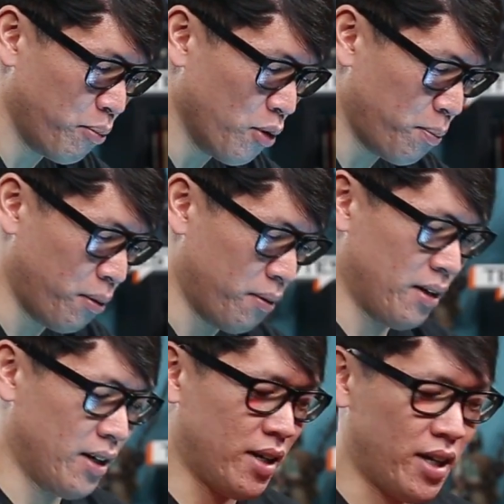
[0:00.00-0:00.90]
Boop.
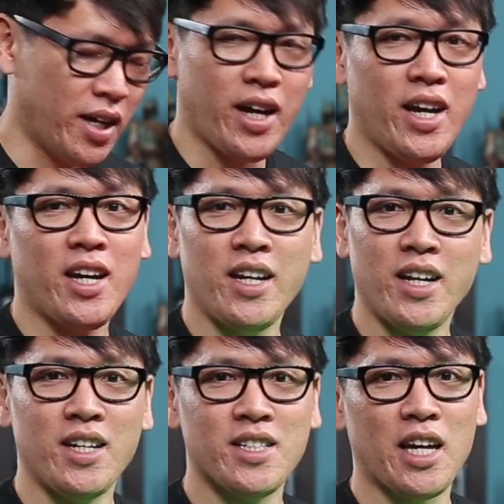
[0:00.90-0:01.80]
It
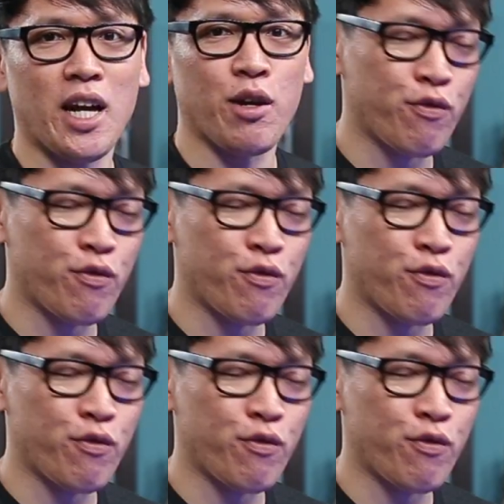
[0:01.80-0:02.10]
is a